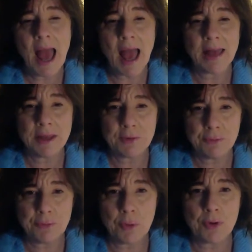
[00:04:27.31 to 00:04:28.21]
and then
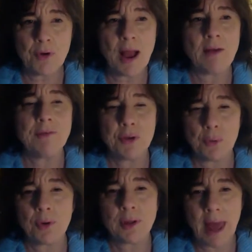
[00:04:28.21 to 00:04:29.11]
photograph
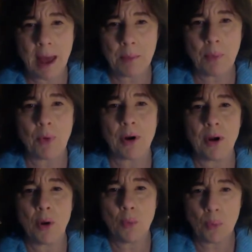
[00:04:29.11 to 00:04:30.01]
your lab
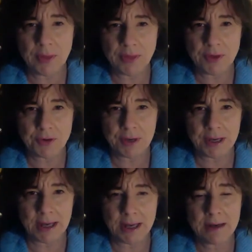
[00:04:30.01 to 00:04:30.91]
work with the
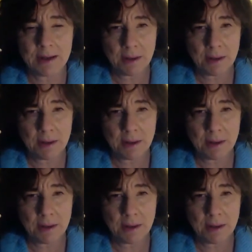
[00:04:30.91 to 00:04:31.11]
trinket.